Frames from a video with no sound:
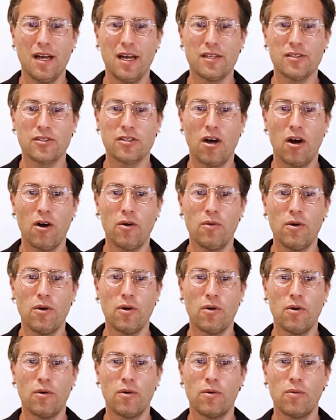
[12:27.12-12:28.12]
So,
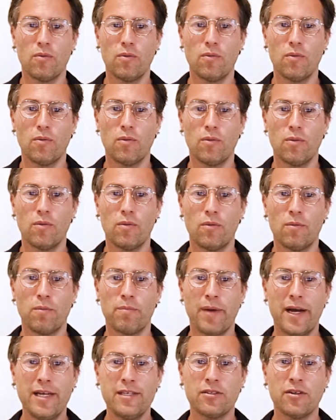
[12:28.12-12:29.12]

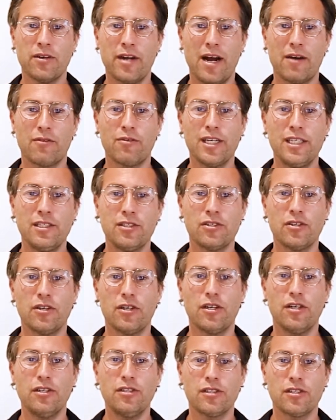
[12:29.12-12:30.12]
based on our
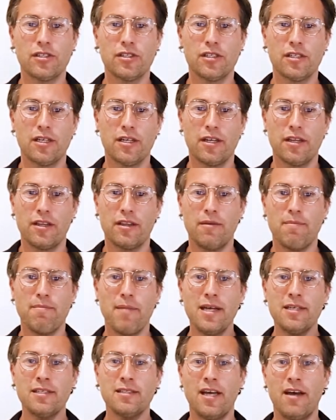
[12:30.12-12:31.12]
research, the
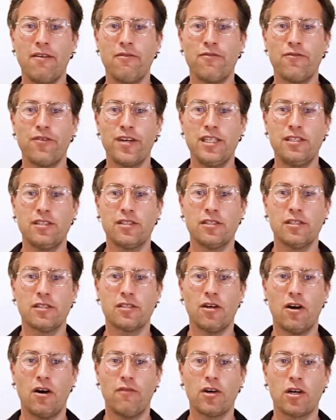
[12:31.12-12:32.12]
must-have features
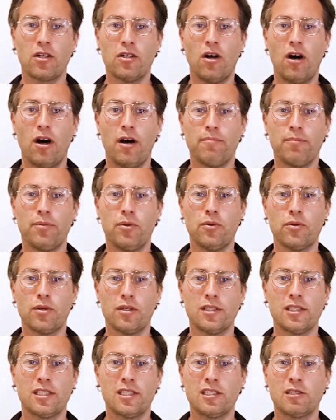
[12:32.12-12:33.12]
of a client
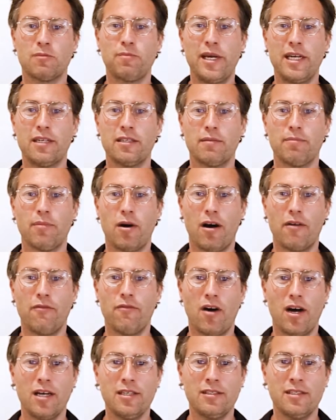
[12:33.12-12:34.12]
portal as expected by
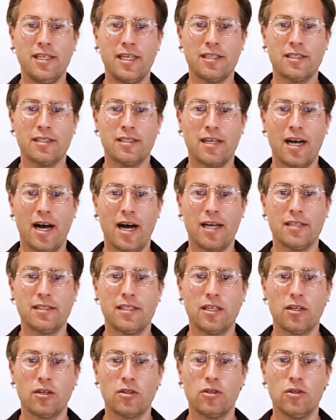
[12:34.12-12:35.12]
AdviceTech stars
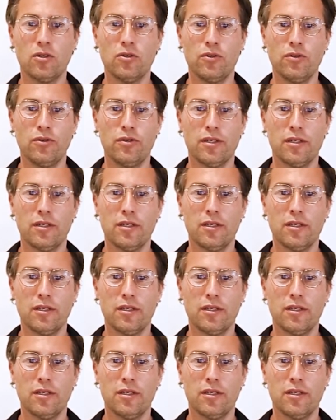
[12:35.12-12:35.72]
include